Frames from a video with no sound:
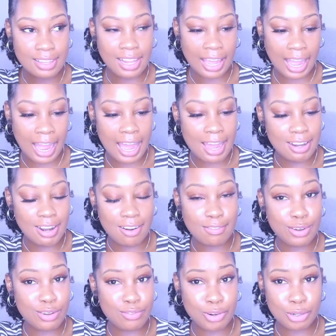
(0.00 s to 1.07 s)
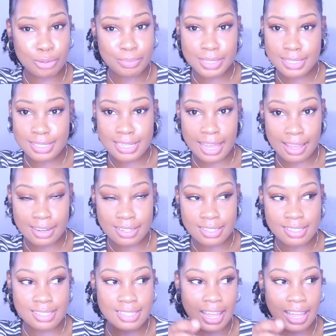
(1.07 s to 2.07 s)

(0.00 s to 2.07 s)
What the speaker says: Like, I had already wrote up the status,